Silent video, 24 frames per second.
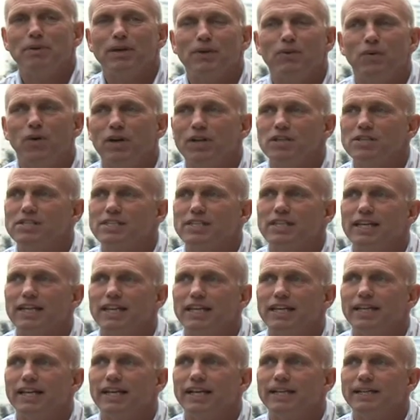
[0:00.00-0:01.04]
it was
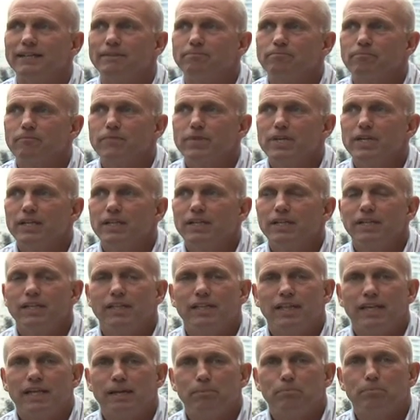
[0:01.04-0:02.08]
the
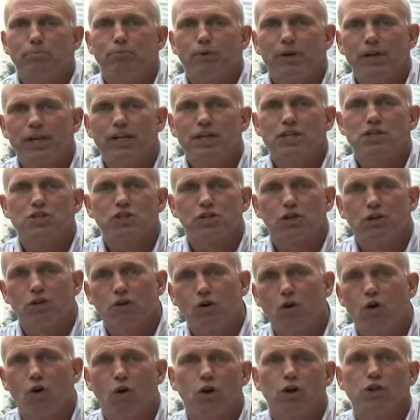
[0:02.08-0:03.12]
British
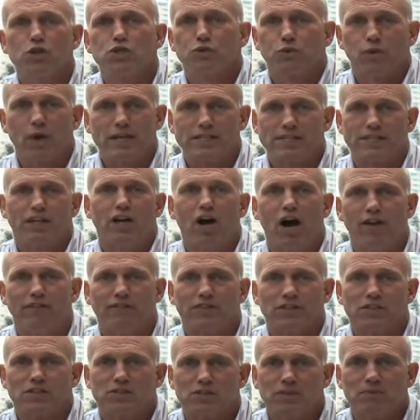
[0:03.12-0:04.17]
Horse Racing
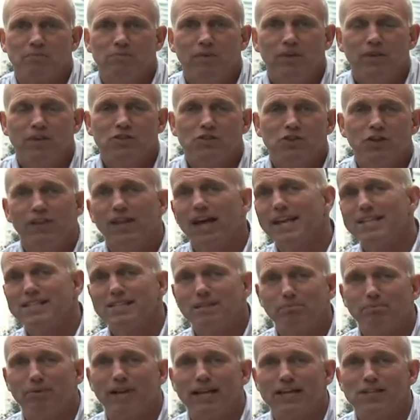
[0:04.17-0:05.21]
Office. So that is
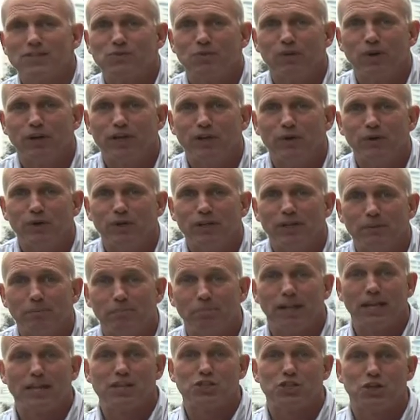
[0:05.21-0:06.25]
the place where you would
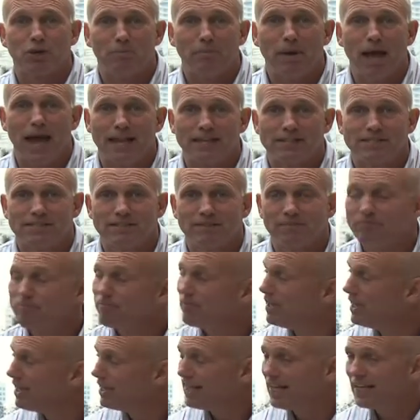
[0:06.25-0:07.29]
place your bets.
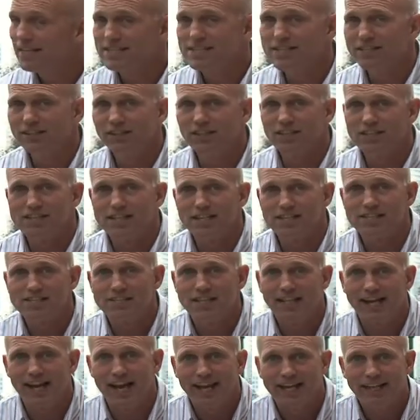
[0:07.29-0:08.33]
It still exists
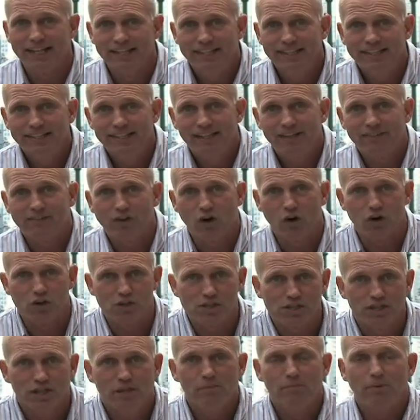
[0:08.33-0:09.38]
today, of
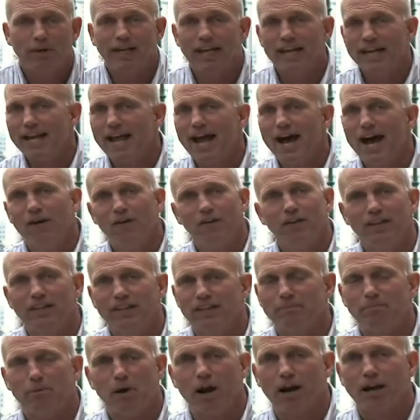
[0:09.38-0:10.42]
course. But again, now
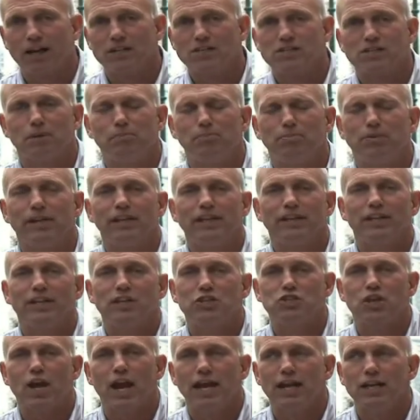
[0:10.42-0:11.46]
the park has completely
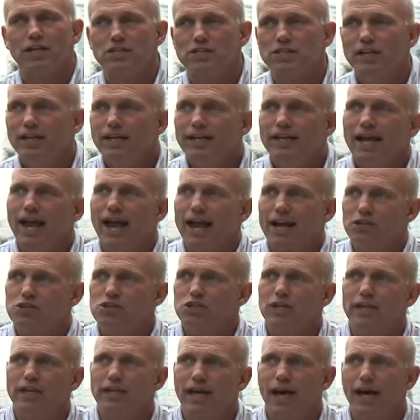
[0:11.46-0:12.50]
changed.
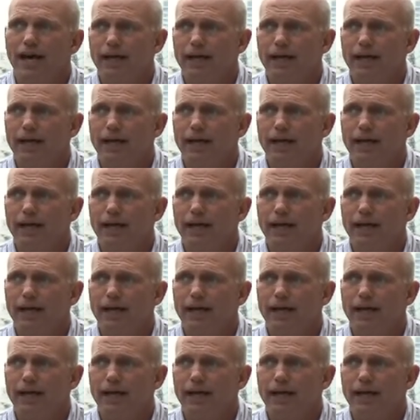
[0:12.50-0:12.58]
Actually,